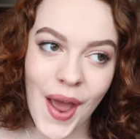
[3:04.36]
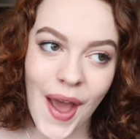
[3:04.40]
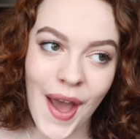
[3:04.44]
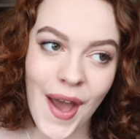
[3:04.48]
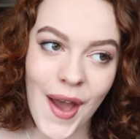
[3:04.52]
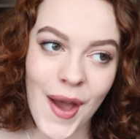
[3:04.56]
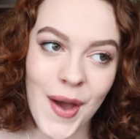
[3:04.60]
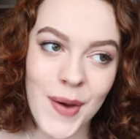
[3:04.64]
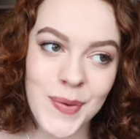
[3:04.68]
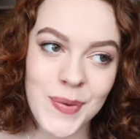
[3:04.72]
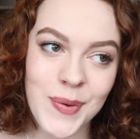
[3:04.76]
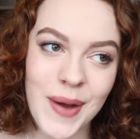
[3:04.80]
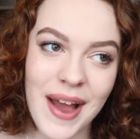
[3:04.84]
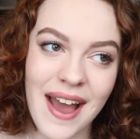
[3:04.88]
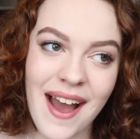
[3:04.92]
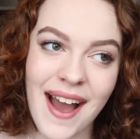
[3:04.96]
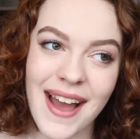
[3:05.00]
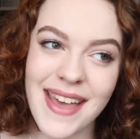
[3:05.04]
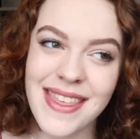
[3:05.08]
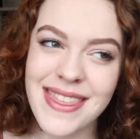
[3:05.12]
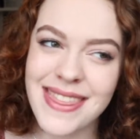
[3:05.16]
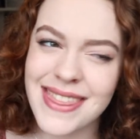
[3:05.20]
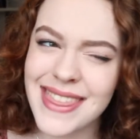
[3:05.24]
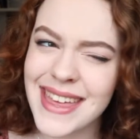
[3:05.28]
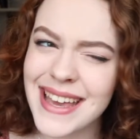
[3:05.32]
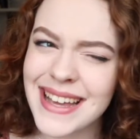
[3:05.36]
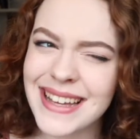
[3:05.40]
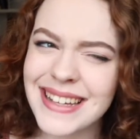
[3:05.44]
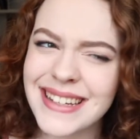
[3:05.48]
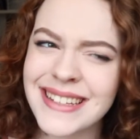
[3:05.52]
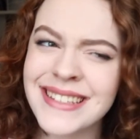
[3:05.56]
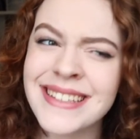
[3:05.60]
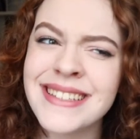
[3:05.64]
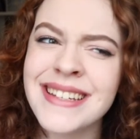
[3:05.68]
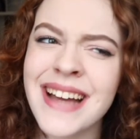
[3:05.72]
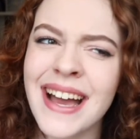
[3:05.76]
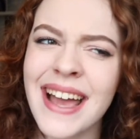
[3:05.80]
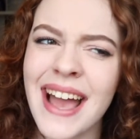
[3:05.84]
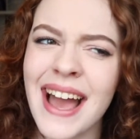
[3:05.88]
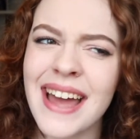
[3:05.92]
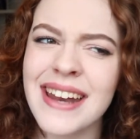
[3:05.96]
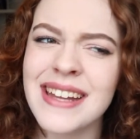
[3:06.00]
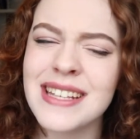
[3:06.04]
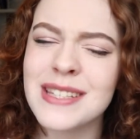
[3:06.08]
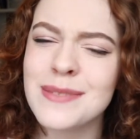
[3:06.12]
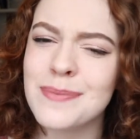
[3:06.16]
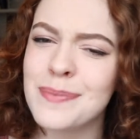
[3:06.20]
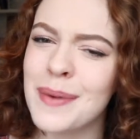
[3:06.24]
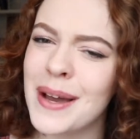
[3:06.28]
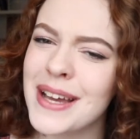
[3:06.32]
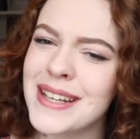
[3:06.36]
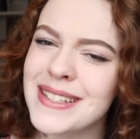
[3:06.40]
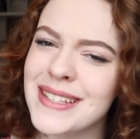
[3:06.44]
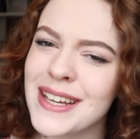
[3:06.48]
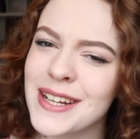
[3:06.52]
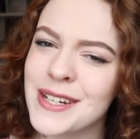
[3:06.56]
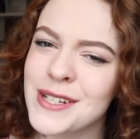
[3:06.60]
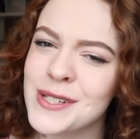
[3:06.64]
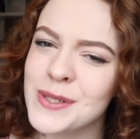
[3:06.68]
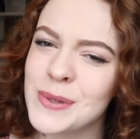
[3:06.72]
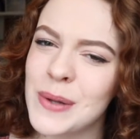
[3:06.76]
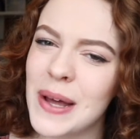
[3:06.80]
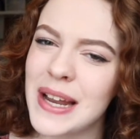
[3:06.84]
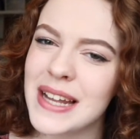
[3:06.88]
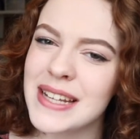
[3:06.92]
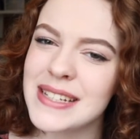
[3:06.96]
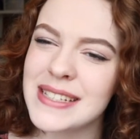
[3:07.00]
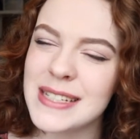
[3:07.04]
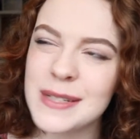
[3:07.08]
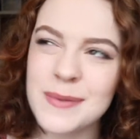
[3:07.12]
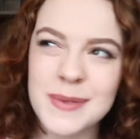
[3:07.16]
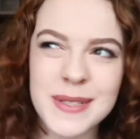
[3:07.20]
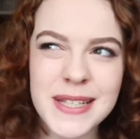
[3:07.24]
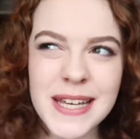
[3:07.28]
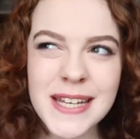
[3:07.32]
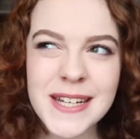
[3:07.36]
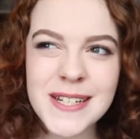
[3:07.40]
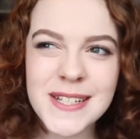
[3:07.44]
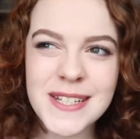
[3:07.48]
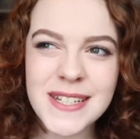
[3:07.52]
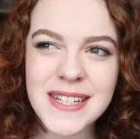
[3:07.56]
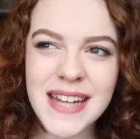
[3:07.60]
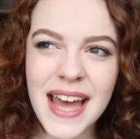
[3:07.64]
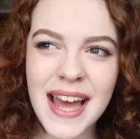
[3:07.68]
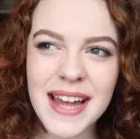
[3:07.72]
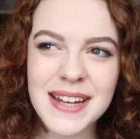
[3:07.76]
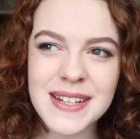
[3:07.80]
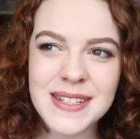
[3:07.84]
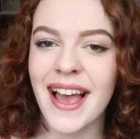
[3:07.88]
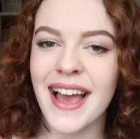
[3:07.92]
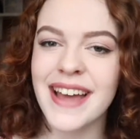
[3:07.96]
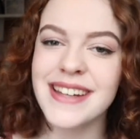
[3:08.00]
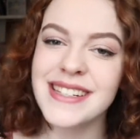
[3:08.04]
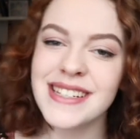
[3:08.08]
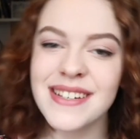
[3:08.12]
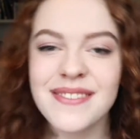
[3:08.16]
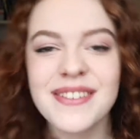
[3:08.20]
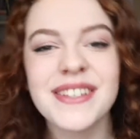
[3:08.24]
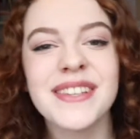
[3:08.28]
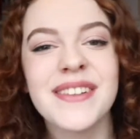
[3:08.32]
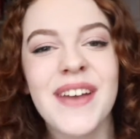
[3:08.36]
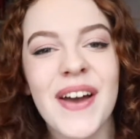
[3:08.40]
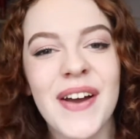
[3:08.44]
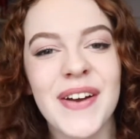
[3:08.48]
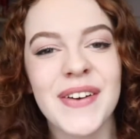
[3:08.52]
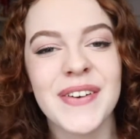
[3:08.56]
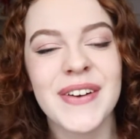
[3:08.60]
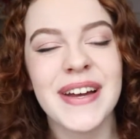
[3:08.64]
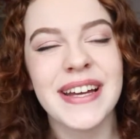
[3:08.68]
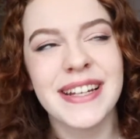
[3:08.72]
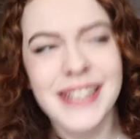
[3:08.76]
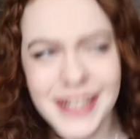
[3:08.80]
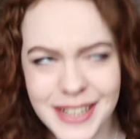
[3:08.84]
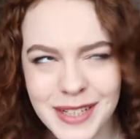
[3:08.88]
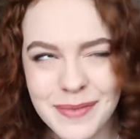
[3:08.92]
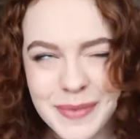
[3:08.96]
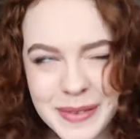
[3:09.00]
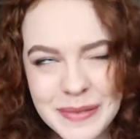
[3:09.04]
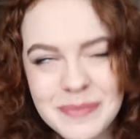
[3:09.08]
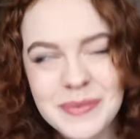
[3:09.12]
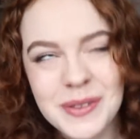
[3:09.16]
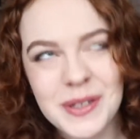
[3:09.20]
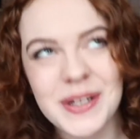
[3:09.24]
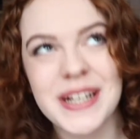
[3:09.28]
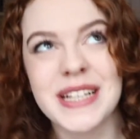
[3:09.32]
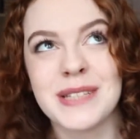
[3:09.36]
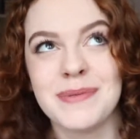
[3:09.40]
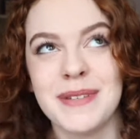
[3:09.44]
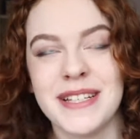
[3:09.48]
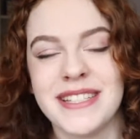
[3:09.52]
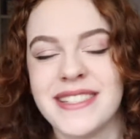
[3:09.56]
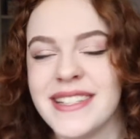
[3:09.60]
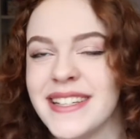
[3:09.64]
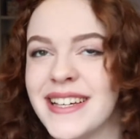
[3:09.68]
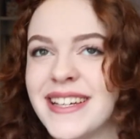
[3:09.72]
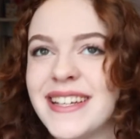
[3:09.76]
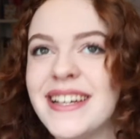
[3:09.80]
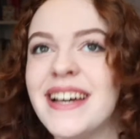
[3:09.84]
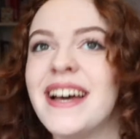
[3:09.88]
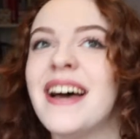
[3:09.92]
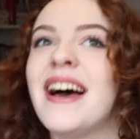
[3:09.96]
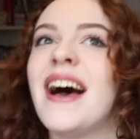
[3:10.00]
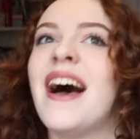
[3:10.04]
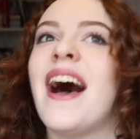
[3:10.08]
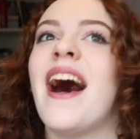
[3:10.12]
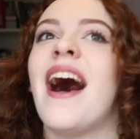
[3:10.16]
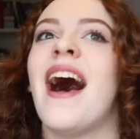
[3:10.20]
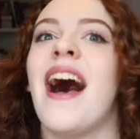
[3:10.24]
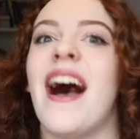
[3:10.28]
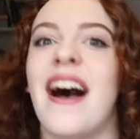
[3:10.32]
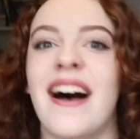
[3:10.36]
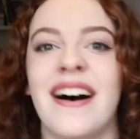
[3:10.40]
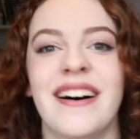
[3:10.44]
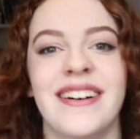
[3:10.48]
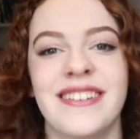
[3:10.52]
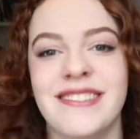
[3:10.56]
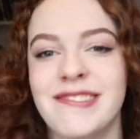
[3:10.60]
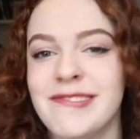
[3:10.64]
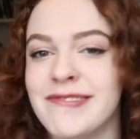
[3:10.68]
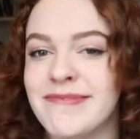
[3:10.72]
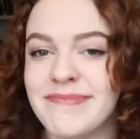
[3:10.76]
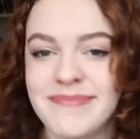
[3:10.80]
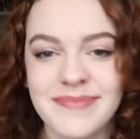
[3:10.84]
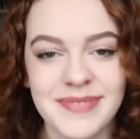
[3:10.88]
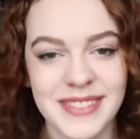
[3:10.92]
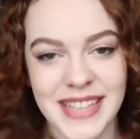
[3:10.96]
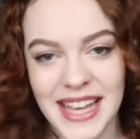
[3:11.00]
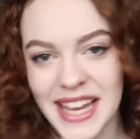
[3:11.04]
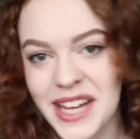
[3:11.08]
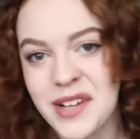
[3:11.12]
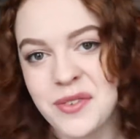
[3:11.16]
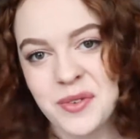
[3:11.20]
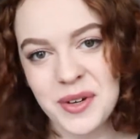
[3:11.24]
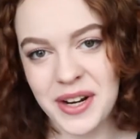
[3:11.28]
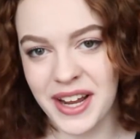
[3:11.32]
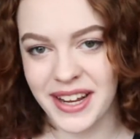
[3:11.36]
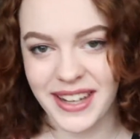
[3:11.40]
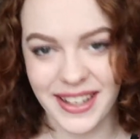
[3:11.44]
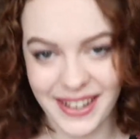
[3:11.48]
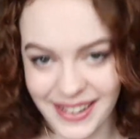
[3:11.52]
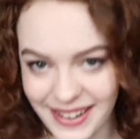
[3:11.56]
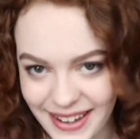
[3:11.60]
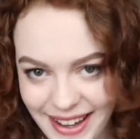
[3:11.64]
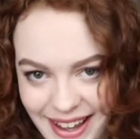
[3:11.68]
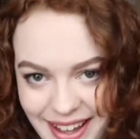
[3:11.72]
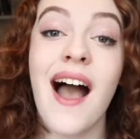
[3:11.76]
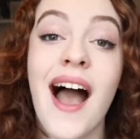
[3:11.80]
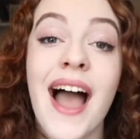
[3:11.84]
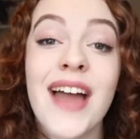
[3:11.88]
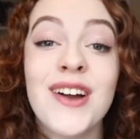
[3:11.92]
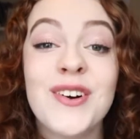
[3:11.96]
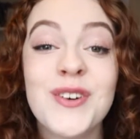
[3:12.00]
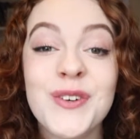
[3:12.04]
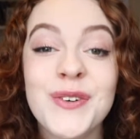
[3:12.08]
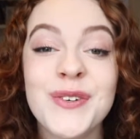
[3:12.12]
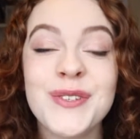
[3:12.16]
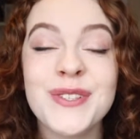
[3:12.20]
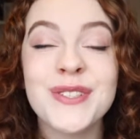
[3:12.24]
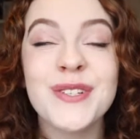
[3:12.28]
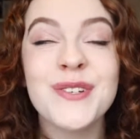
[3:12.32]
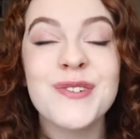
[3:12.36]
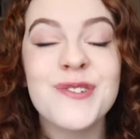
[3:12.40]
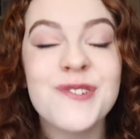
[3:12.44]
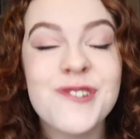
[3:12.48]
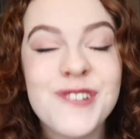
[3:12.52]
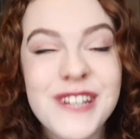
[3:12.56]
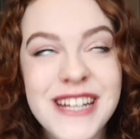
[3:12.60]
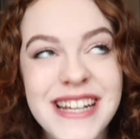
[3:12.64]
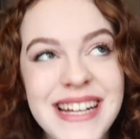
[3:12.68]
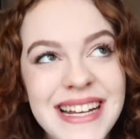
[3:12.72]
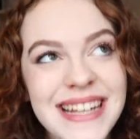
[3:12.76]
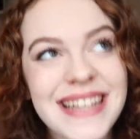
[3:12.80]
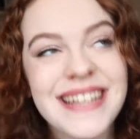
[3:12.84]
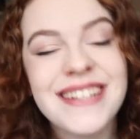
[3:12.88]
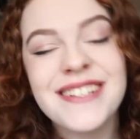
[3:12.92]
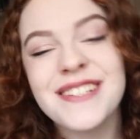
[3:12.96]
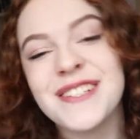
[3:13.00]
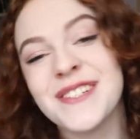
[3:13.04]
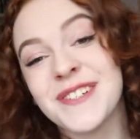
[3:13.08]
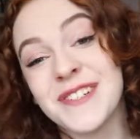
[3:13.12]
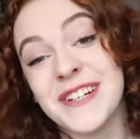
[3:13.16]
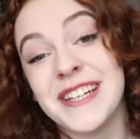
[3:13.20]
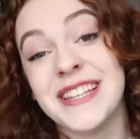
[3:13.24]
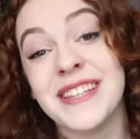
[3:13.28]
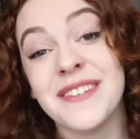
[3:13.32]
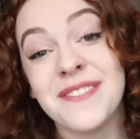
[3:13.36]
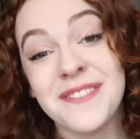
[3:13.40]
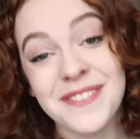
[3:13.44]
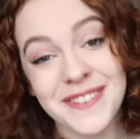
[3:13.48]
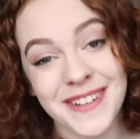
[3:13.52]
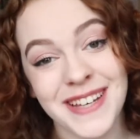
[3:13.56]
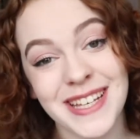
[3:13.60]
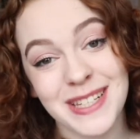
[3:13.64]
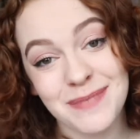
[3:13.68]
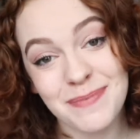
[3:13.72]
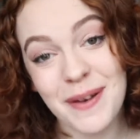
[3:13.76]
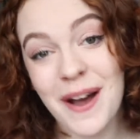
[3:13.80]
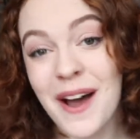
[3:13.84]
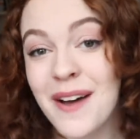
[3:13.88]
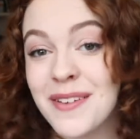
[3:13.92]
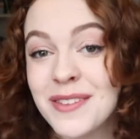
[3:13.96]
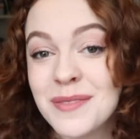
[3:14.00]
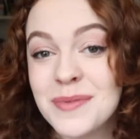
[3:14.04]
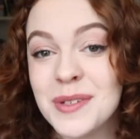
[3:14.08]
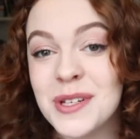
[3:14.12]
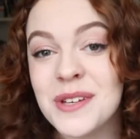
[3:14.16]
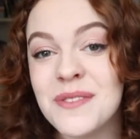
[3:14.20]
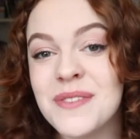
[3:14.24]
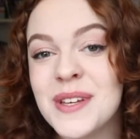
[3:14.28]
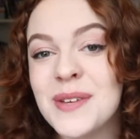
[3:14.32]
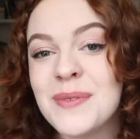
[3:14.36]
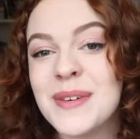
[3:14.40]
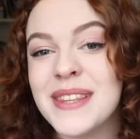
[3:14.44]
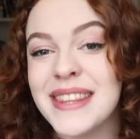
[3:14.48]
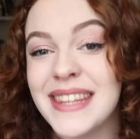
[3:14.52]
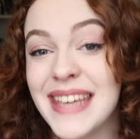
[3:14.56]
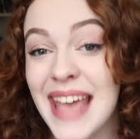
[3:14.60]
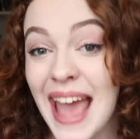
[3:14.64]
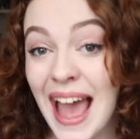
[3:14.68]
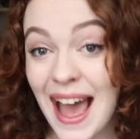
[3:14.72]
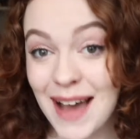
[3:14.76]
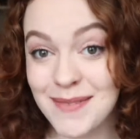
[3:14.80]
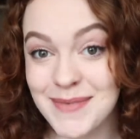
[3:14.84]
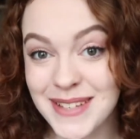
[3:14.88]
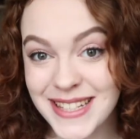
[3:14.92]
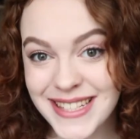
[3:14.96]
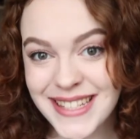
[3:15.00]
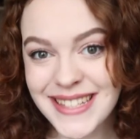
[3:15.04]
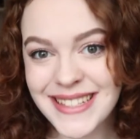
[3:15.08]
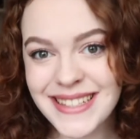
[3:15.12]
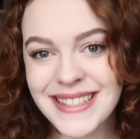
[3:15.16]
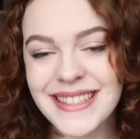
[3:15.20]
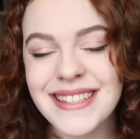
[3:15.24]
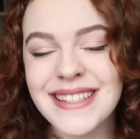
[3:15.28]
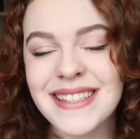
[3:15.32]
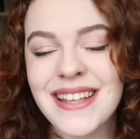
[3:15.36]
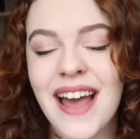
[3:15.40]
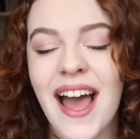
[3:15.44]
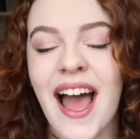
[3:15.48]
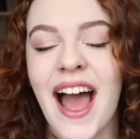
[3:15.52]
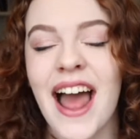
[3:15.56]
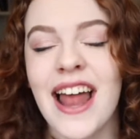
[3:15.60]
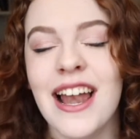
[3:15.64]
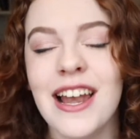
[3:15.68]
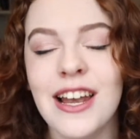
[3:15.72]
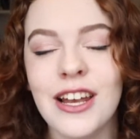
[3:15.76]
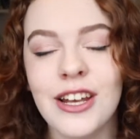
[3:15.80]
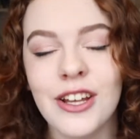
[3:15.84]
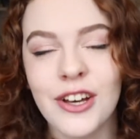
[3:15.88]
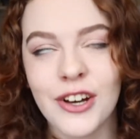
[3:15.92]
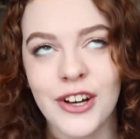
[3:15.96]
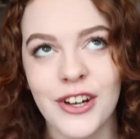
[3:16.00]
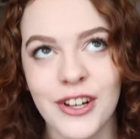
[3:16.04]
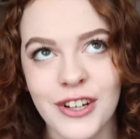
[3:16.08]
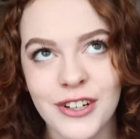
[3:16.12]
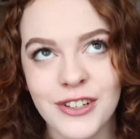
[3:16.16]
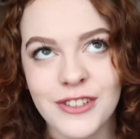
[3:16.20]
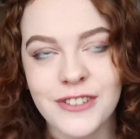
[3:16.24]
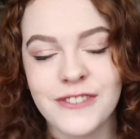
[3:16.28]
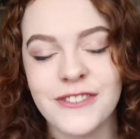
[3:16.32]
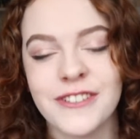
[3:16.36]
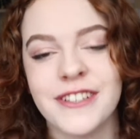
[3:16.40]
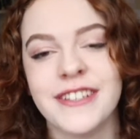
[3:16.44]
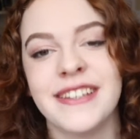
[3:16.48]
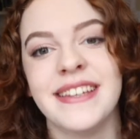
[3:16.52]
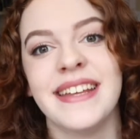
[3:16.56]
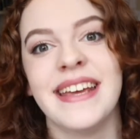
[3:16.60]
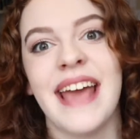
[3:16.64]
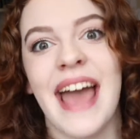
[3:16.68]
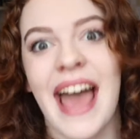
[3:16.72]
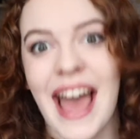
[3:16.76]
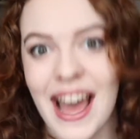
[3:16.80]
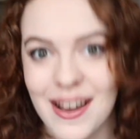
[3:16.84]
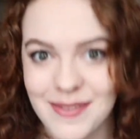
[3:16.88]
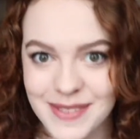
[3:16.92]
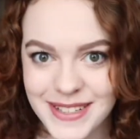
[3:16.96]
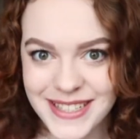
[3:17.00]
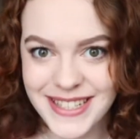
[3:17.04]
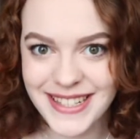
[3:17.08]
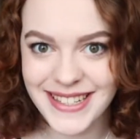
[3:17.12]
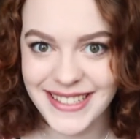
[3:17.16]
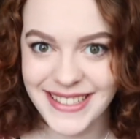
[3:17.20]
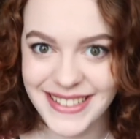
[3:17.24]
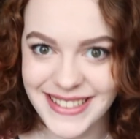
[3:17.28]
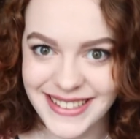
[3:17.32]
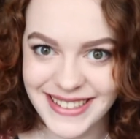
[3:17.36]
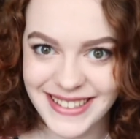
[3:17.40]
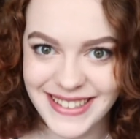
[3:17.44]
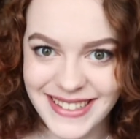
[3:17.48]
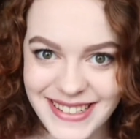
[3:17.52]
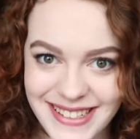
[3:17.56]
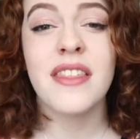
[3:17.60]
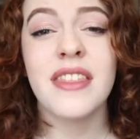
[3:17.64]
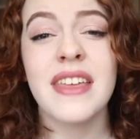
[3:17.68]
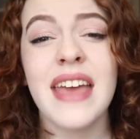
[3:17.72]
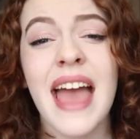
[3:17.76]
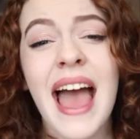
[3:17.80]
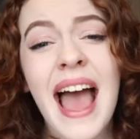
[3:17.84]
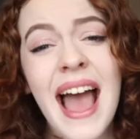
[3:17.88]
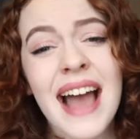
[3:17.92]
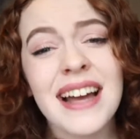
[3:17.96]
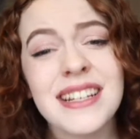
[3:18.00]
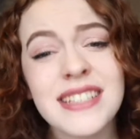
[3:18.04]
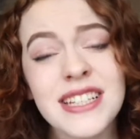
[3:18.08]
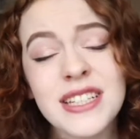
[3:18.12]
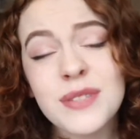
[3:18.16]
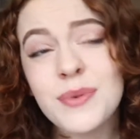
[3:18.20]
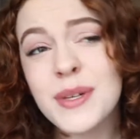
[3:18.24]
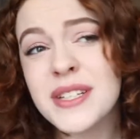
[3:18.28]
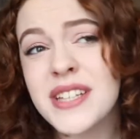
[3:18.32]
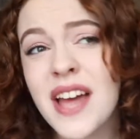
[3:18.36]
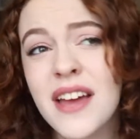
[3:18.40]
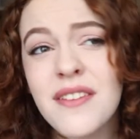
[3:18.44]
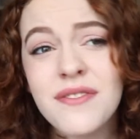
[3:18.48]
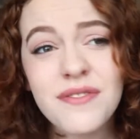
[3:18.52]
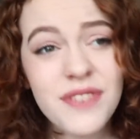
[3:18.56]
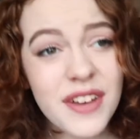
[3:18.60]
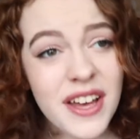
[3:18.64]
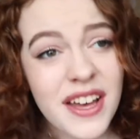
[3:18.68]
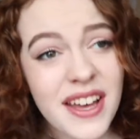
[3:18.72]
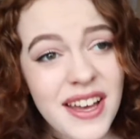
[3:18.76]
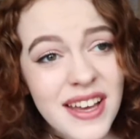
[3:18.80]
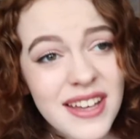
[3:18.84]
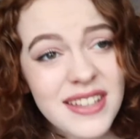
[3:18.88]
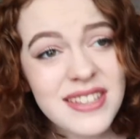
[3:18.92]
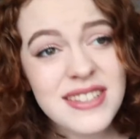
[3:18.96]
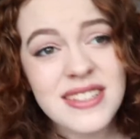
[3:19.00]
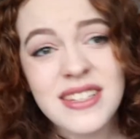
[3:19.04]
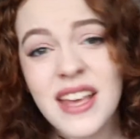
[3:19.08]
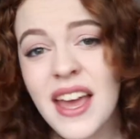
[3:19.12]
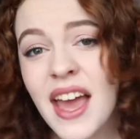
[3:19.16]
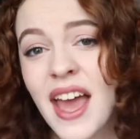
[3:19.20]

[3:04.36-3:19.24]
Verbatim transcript: uh, where I think Diana's bisexuality was hinted at, and even though it could have been more explicit, I'll take what I can get. I also really enjoyed the first part of the movie with the Amazons. I love the Amazons. The actors were diverse